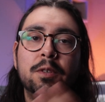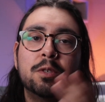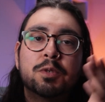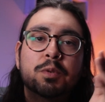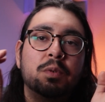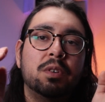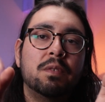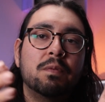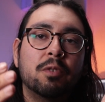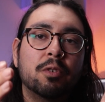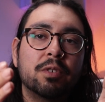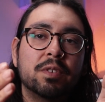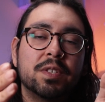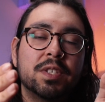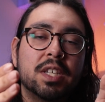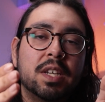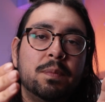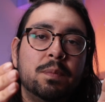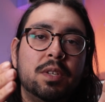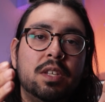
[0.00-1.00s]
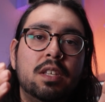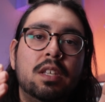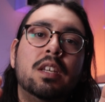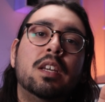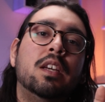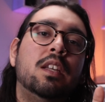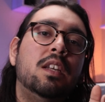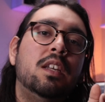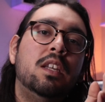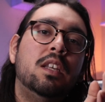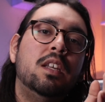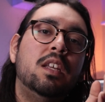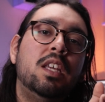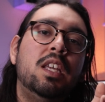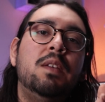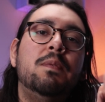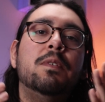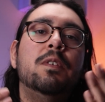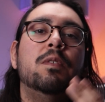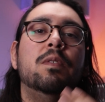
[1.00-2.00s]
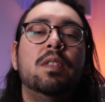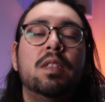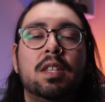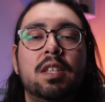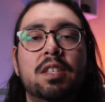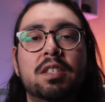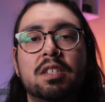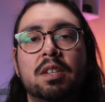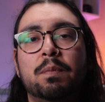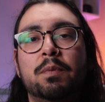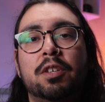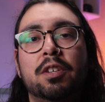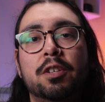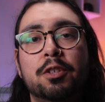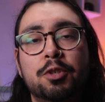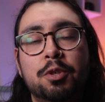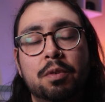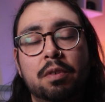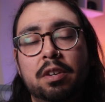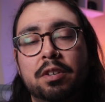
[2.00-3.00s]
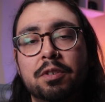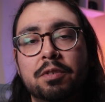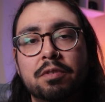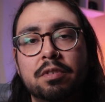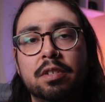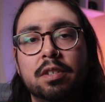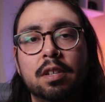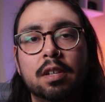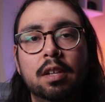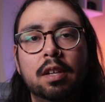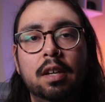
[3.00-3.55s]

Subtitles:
24-70, and even the 70-200.